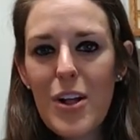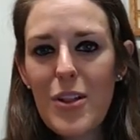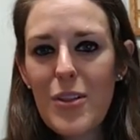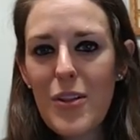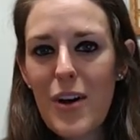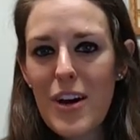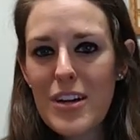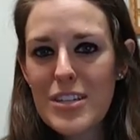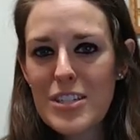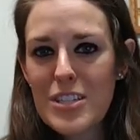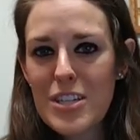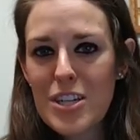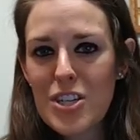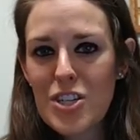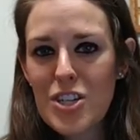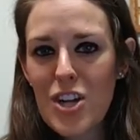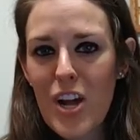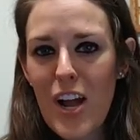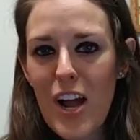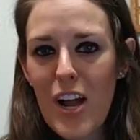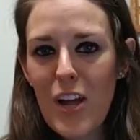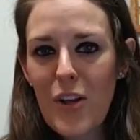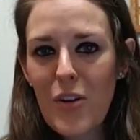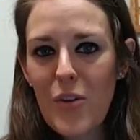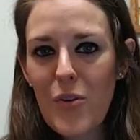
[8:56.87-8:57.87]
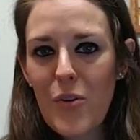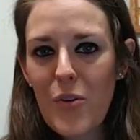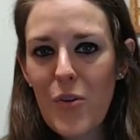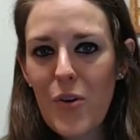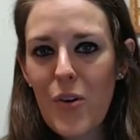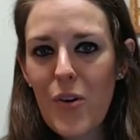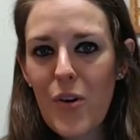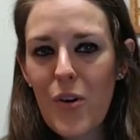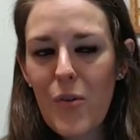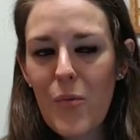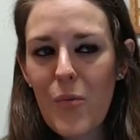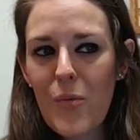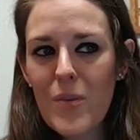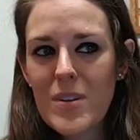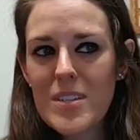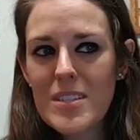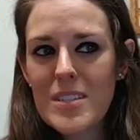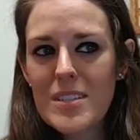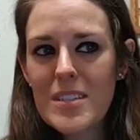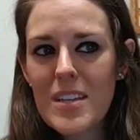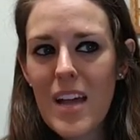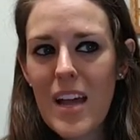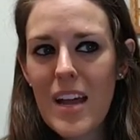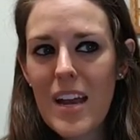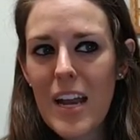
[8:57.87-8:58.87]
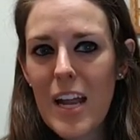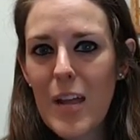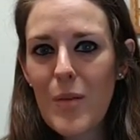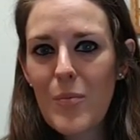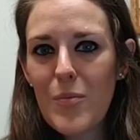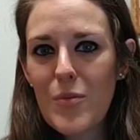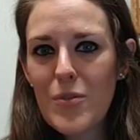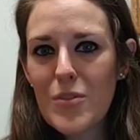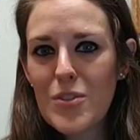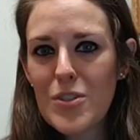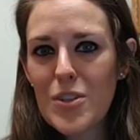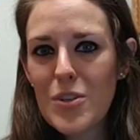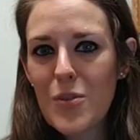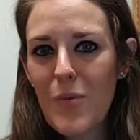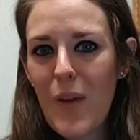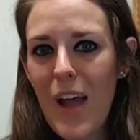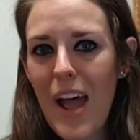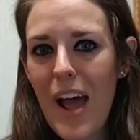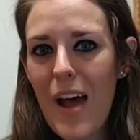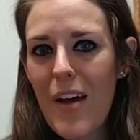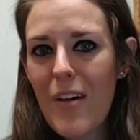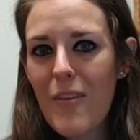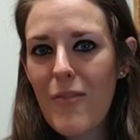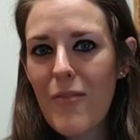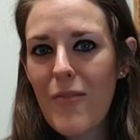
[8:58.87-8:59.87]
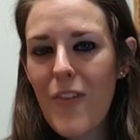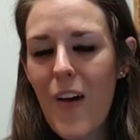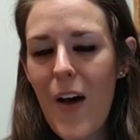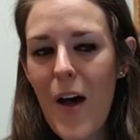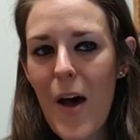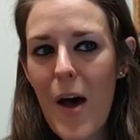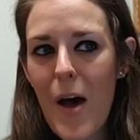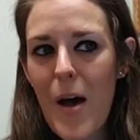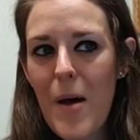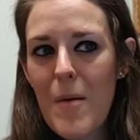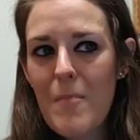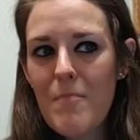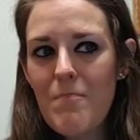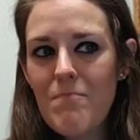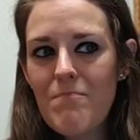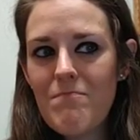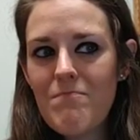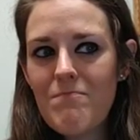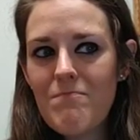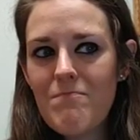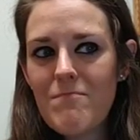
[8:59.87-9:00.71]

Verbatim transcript: lost a child or was unable to have um,